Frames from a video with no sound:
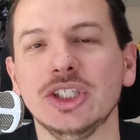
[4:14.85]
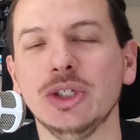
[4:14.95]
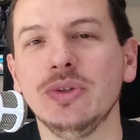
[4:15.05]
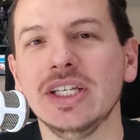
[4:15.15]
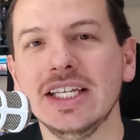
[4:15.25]

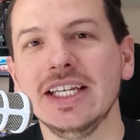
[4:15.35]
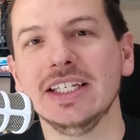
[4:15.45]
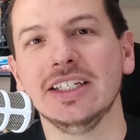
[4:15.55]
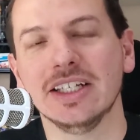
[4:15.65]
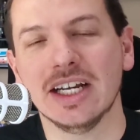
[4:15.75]
you
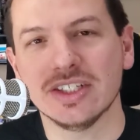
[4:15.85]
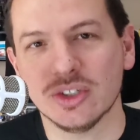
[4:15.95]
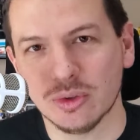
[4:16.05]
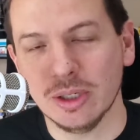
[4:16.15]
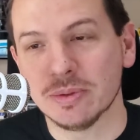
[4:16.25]
need a
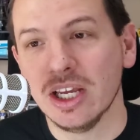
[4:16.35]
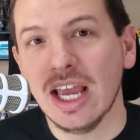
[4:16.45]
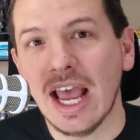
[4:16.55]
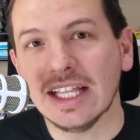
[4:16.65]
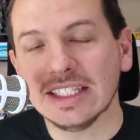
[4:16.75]
script,
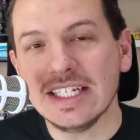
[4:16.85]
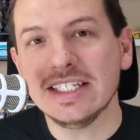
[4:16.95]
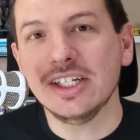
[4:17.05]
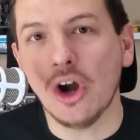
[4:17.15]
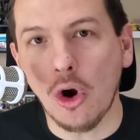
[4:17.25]
at least
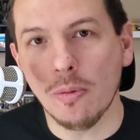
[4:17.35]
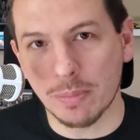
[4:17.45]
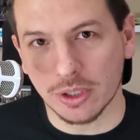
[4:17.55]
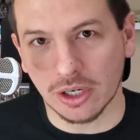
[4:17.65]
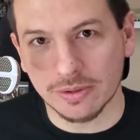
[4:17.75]
an
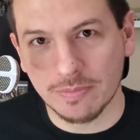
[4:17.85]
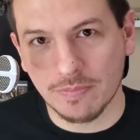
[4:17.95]
opener.